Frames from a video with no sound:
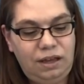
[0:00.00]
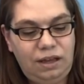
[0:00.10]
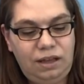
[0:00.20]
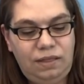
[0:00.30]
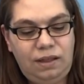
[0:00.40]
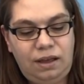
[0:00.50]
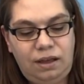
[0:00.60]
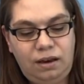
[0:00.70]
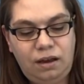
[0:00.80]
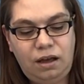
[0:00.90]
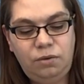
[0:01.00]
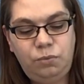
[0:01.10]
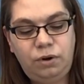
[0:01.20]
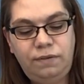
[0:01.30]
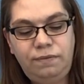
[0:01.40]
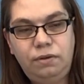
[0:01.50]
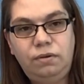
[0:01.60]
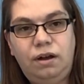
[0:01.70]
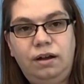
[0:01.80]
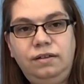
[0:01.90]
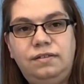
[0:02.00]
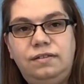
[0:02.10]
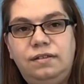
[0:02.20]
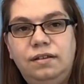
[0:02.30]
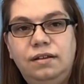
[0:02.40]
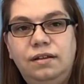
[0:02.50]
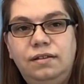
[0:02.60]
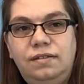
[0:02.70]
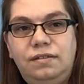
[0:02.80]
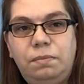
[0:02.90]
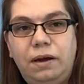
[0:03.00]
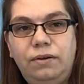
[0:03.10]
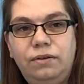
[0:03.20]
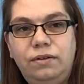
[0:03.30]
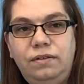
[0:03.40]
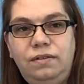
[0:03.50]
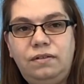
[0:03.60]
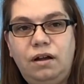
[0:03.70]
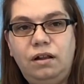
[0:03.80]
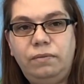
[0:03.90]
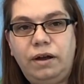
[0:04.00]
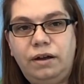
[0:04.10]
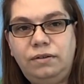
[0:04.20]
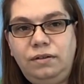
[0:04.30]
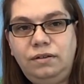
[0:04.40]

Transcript: And then on one of the rocks, spirals all around.